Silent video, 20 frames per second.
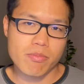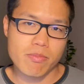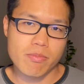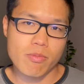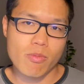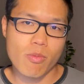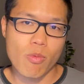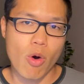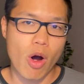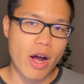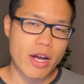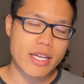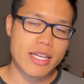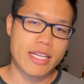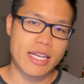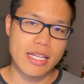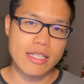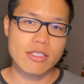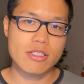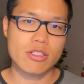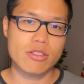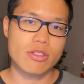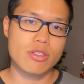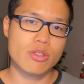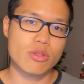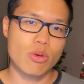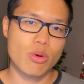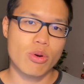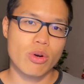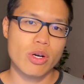walking into the
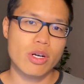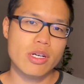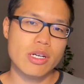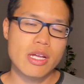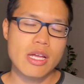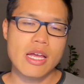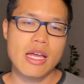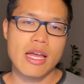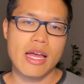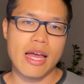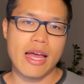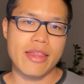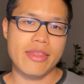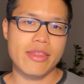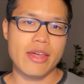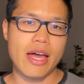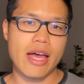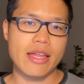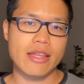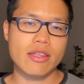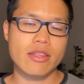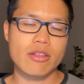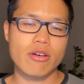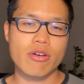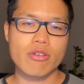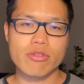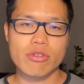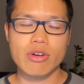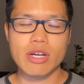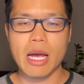store, and then
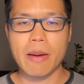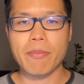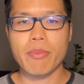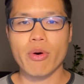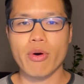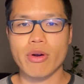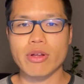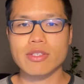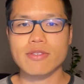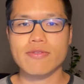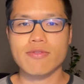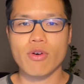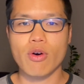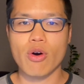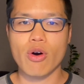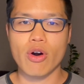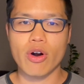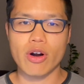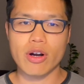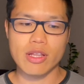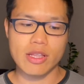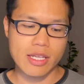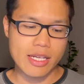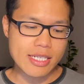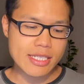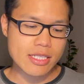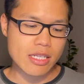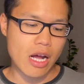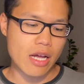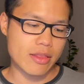you'll get points for
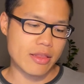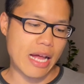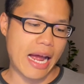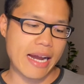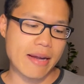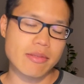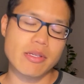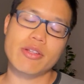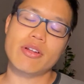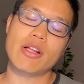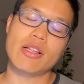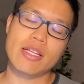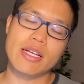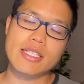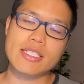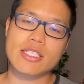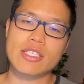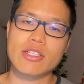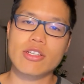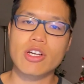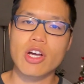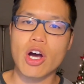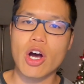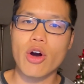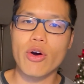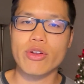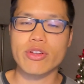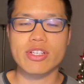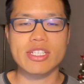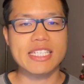items on the list. You go
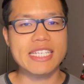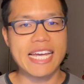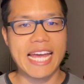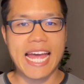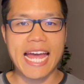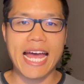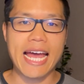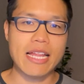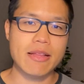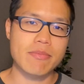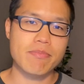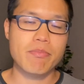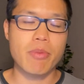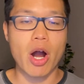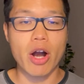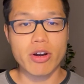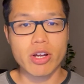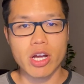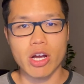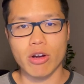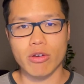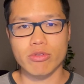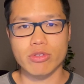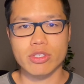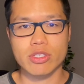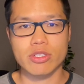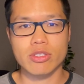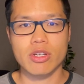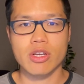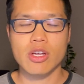and you scan
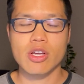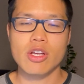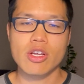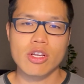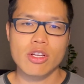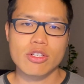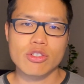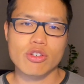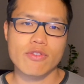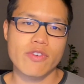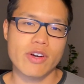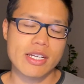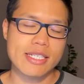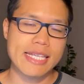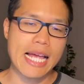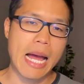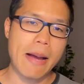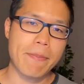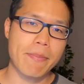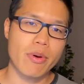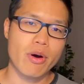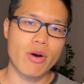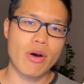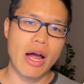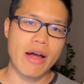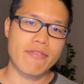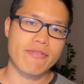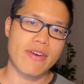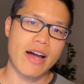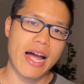barcodes. So for example, I
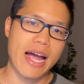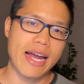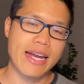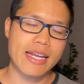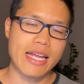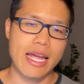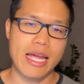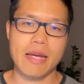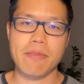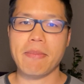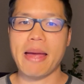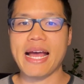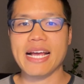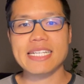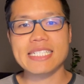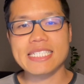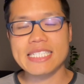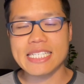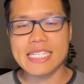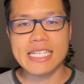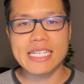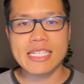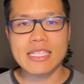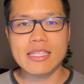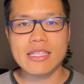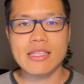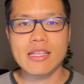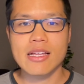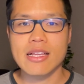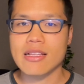find a
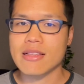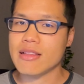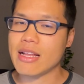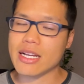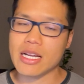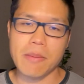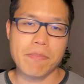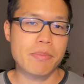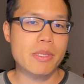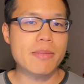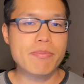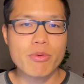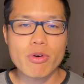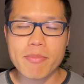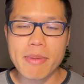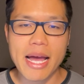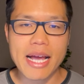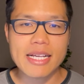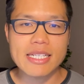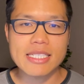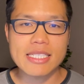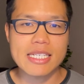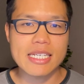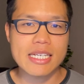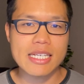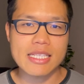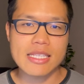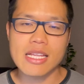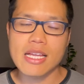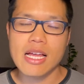magazine, like a People
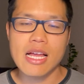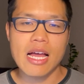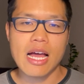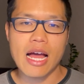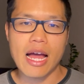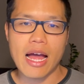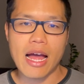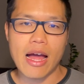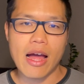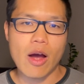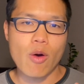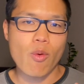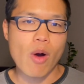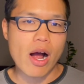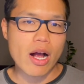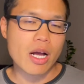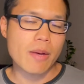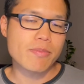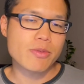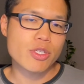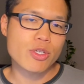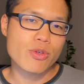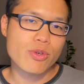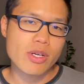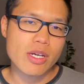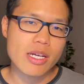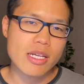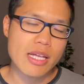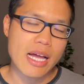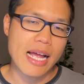magazine. I walk up to
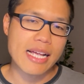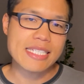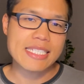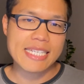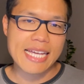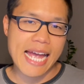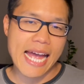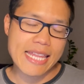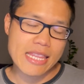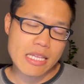it, I scan the